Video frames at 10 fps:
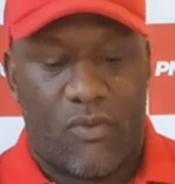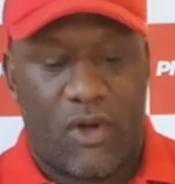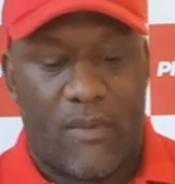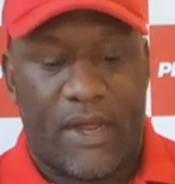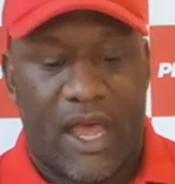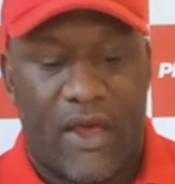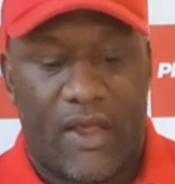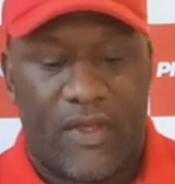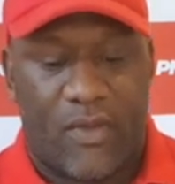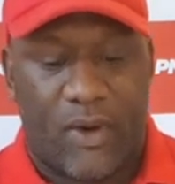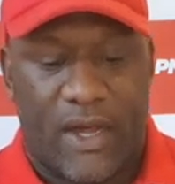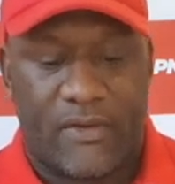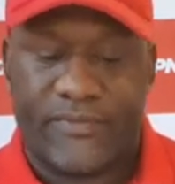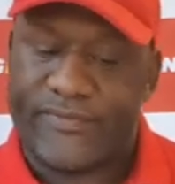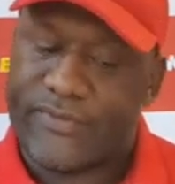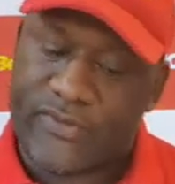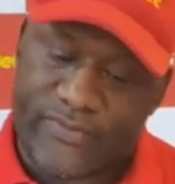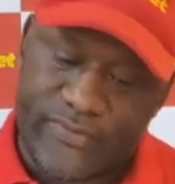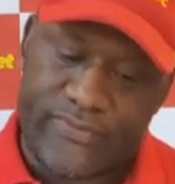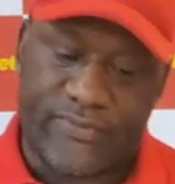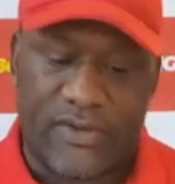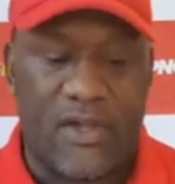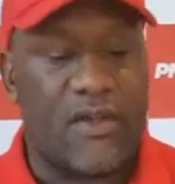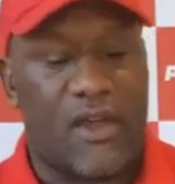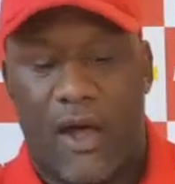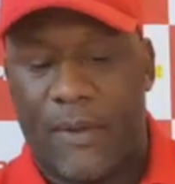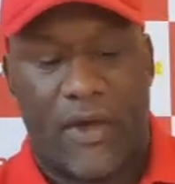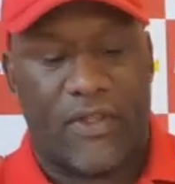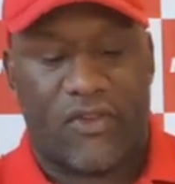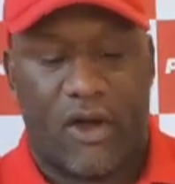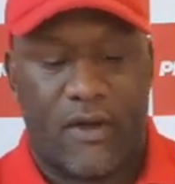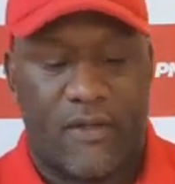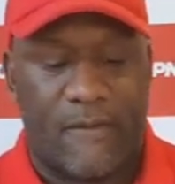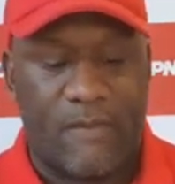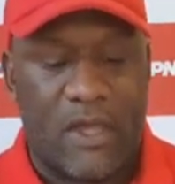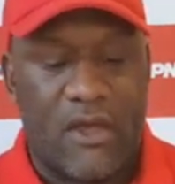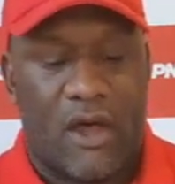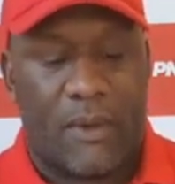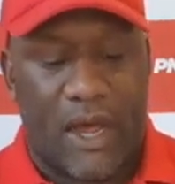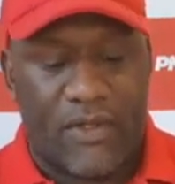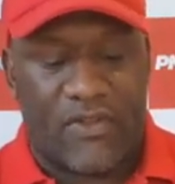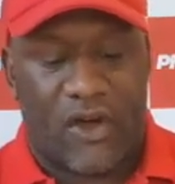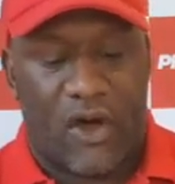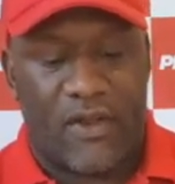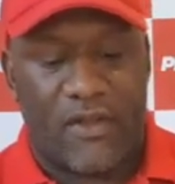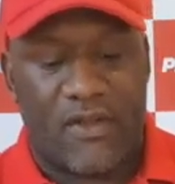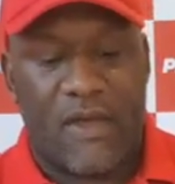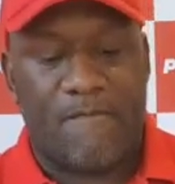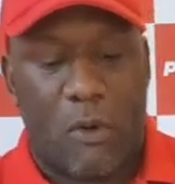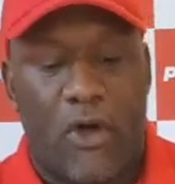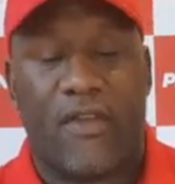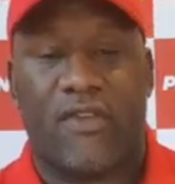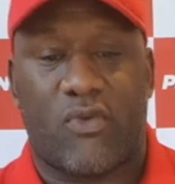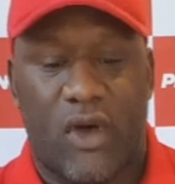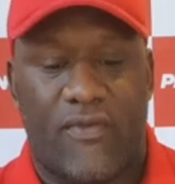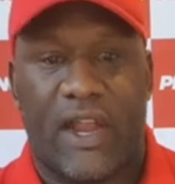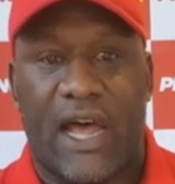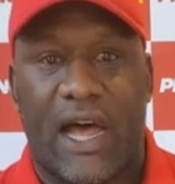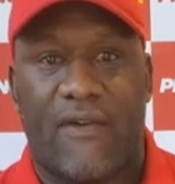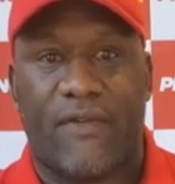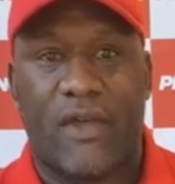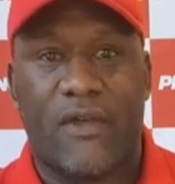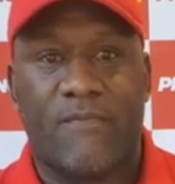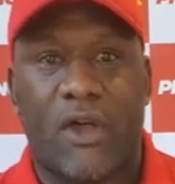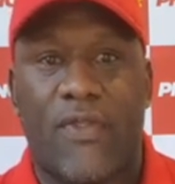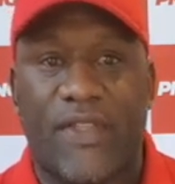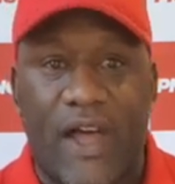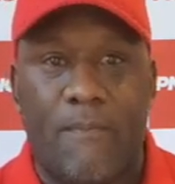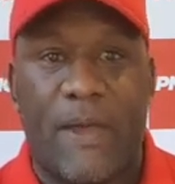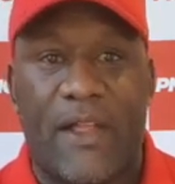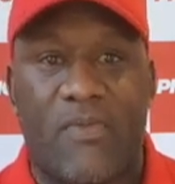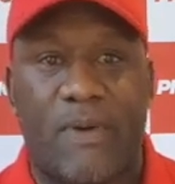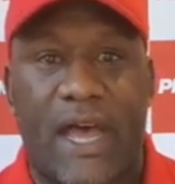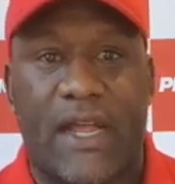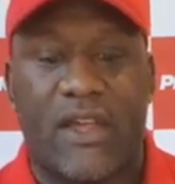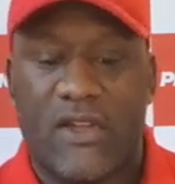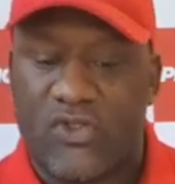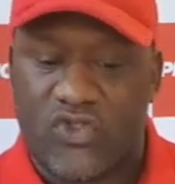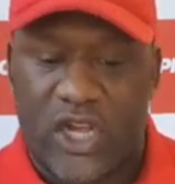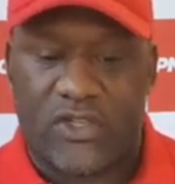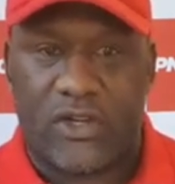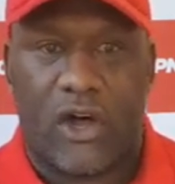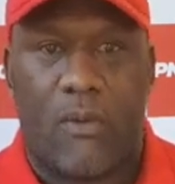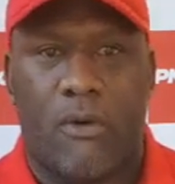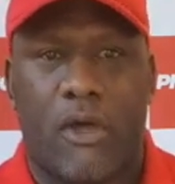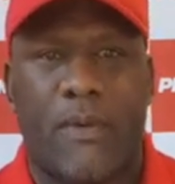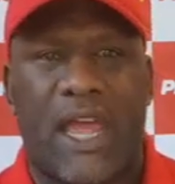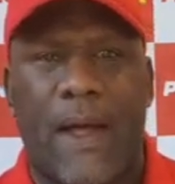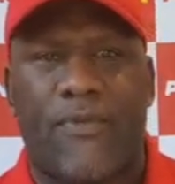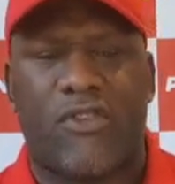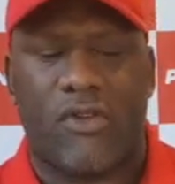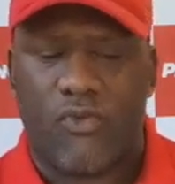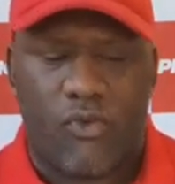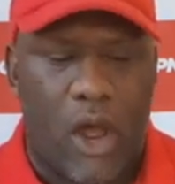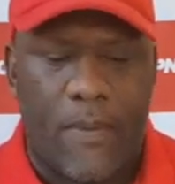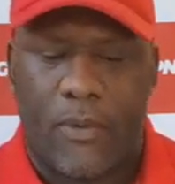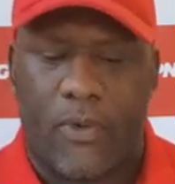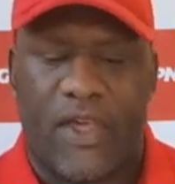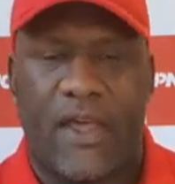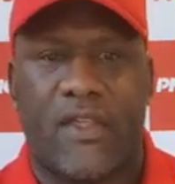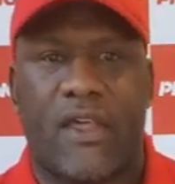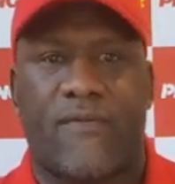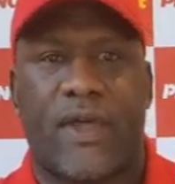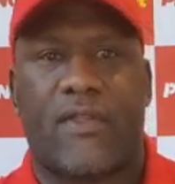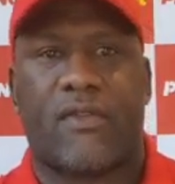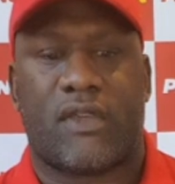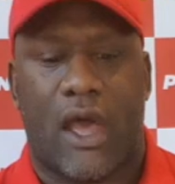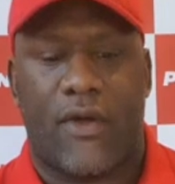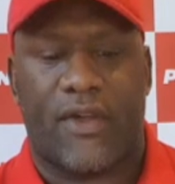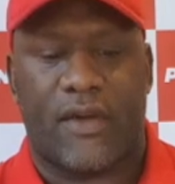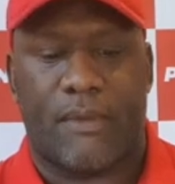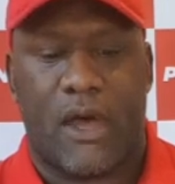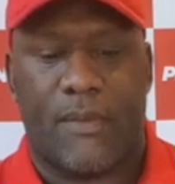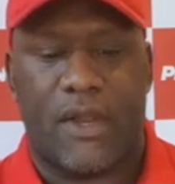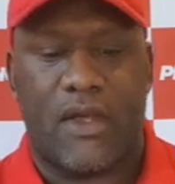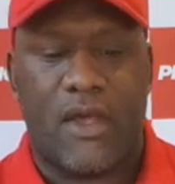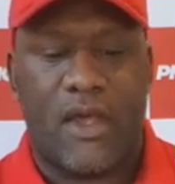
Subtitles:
where am I going in this one? I'm going the Titans. I'm going the Titans minus the 12.5. I think they'll bounce back. Justin Holbrook will be absolutely ropeable without their defences going at the moment.